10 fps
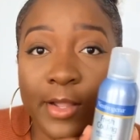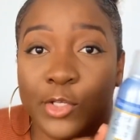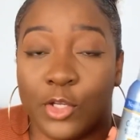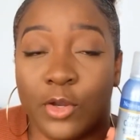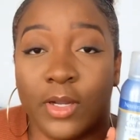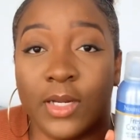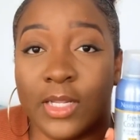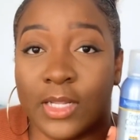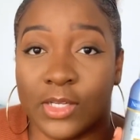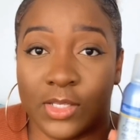So you're gonna
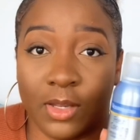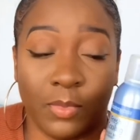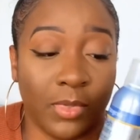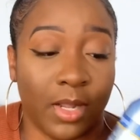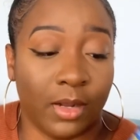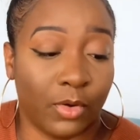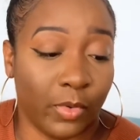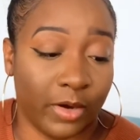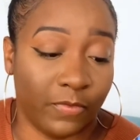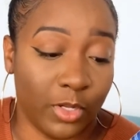need sunblock
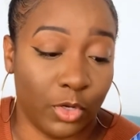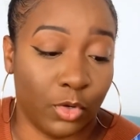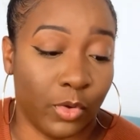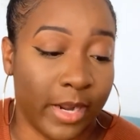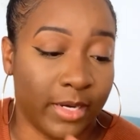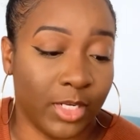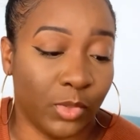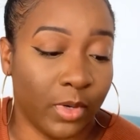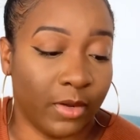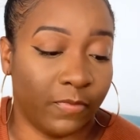wherever you go, and this
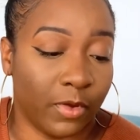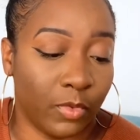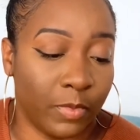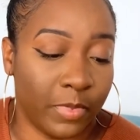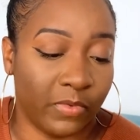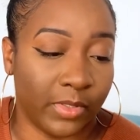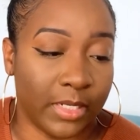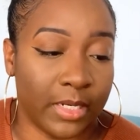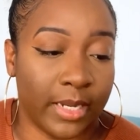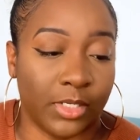one I found would be really
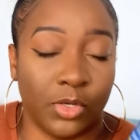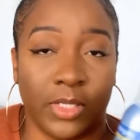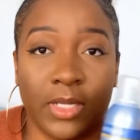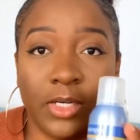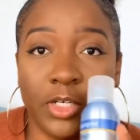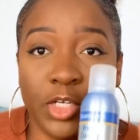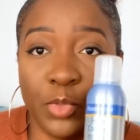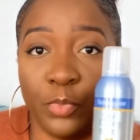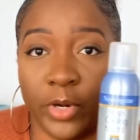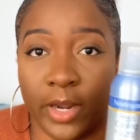nice. So it's actually a
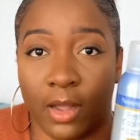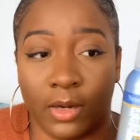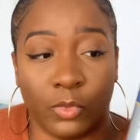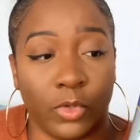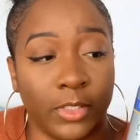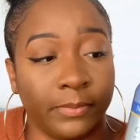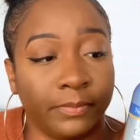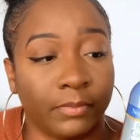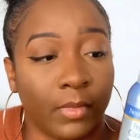spray-on one.